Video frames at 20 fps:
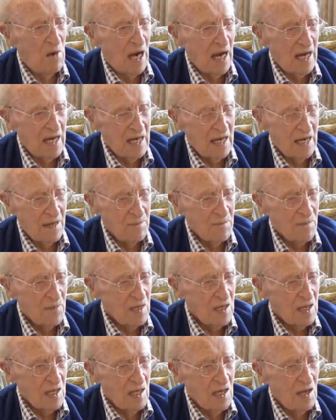back
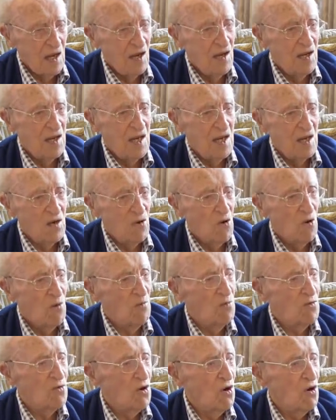uh, in
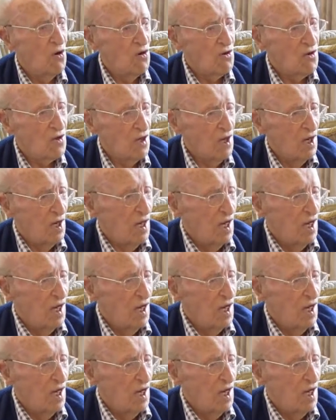open trucks.